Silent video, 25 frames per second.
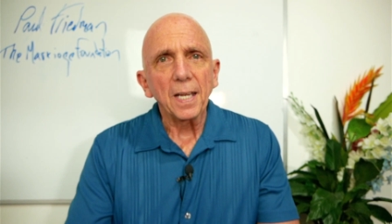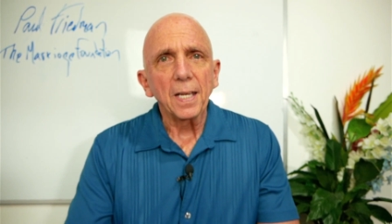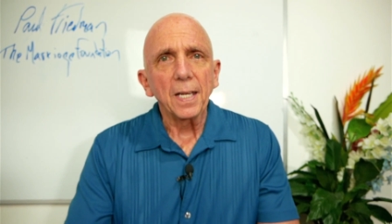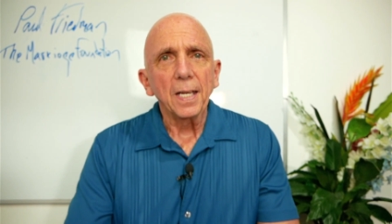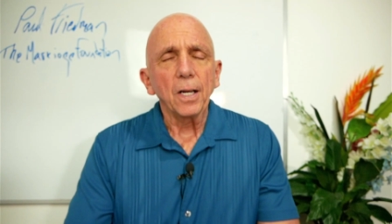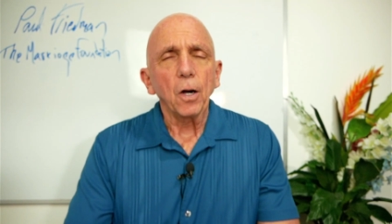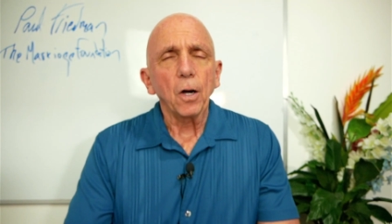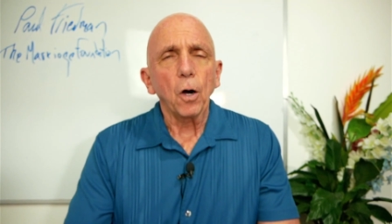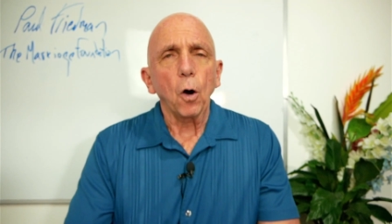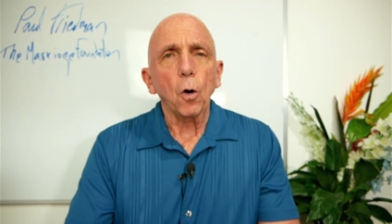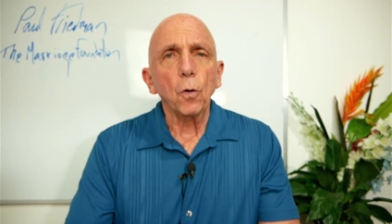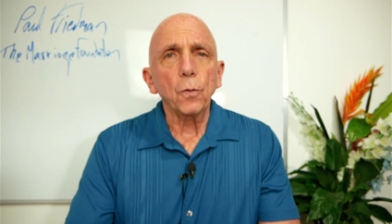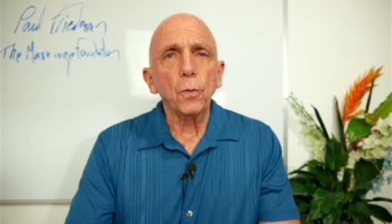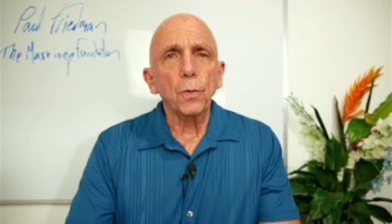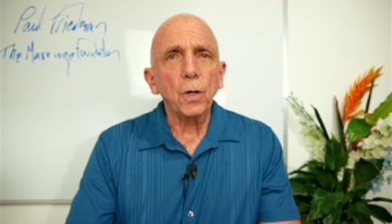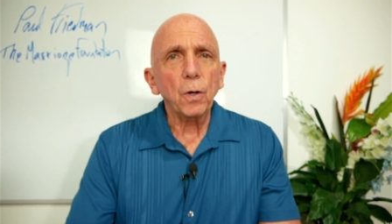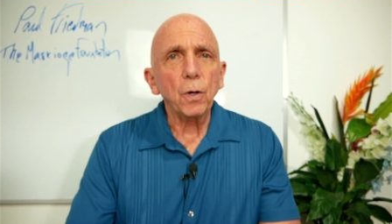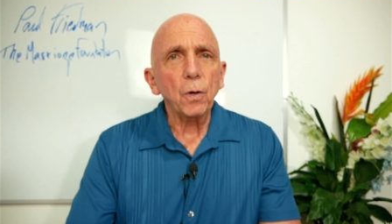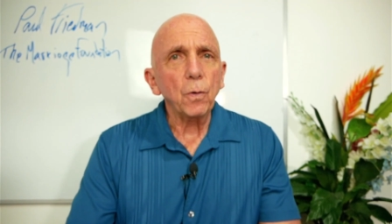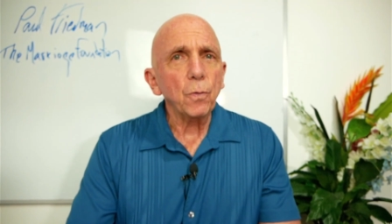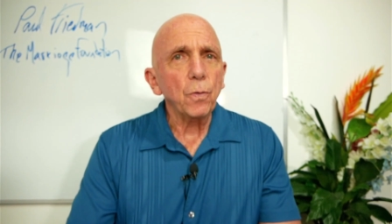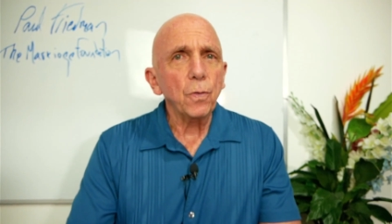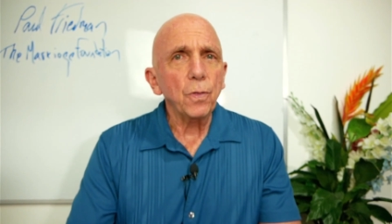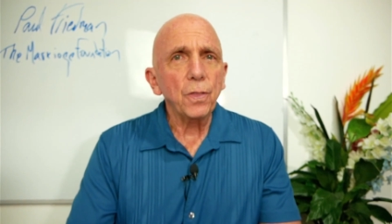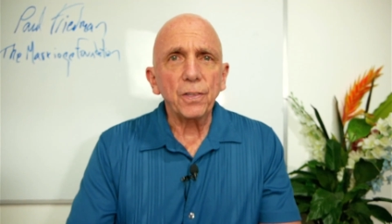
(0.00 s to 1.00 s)
although
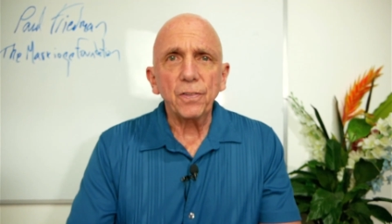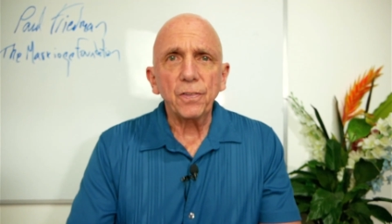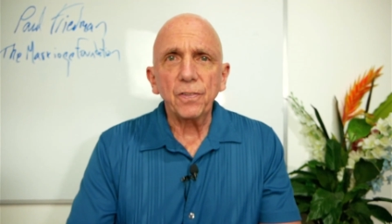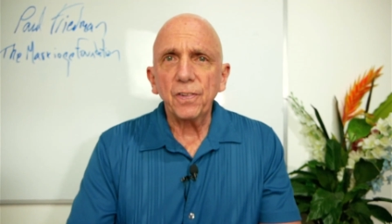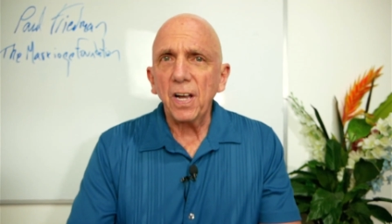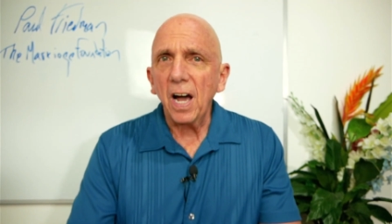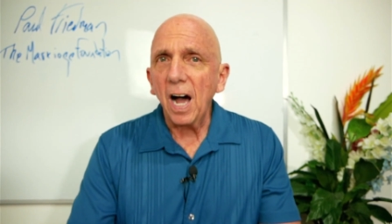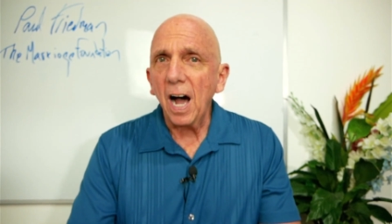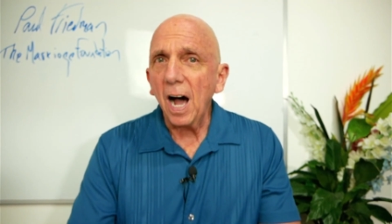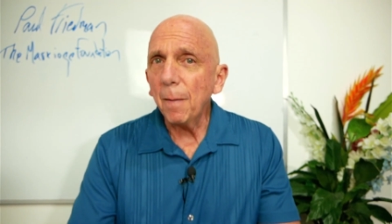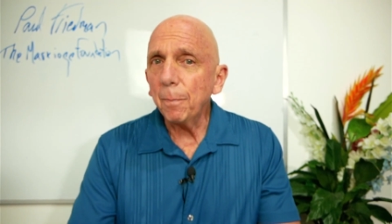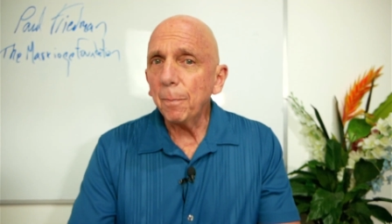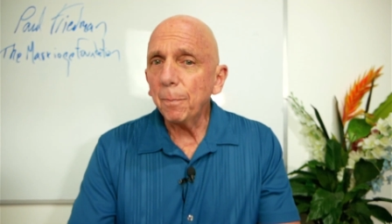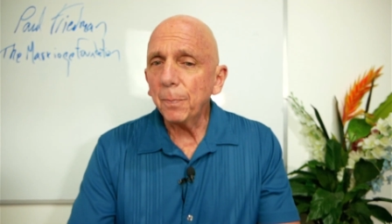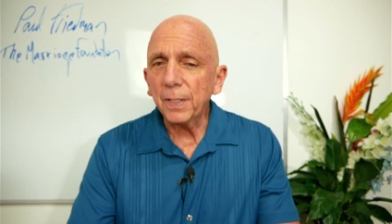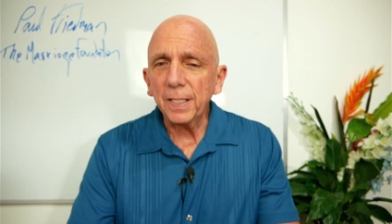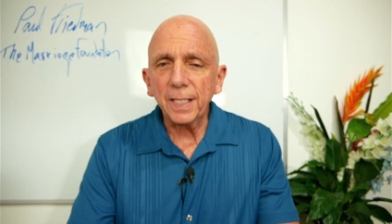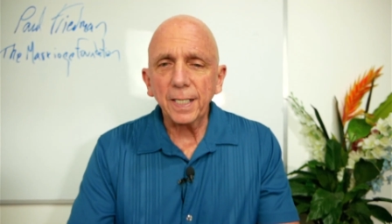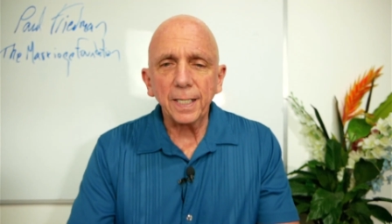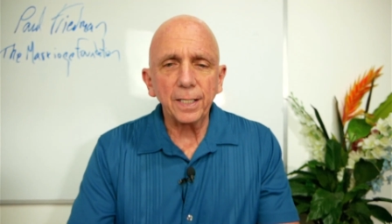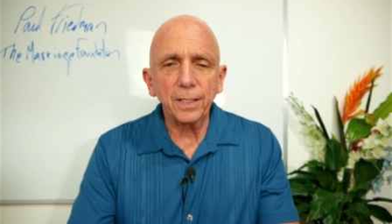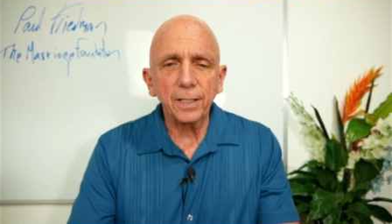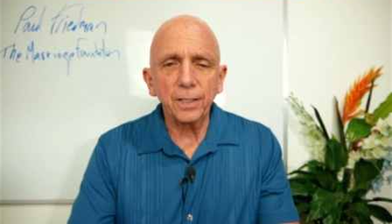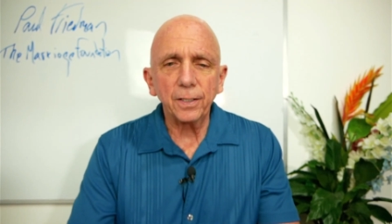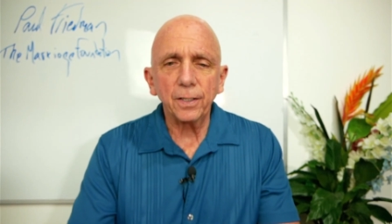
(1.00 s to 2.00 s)
the topic
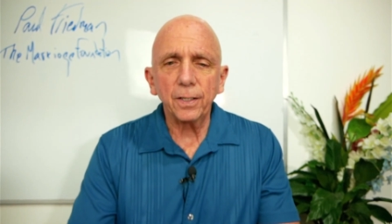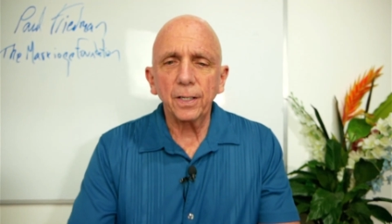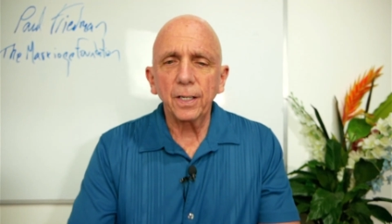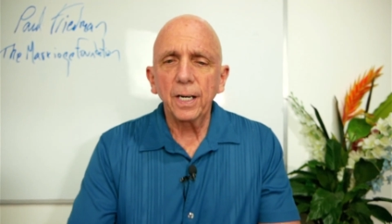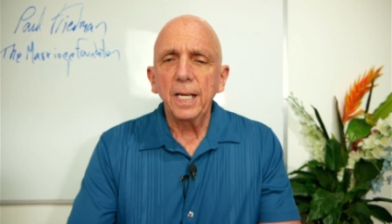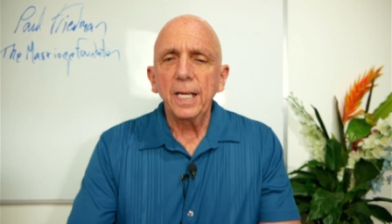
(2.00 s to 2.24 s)
here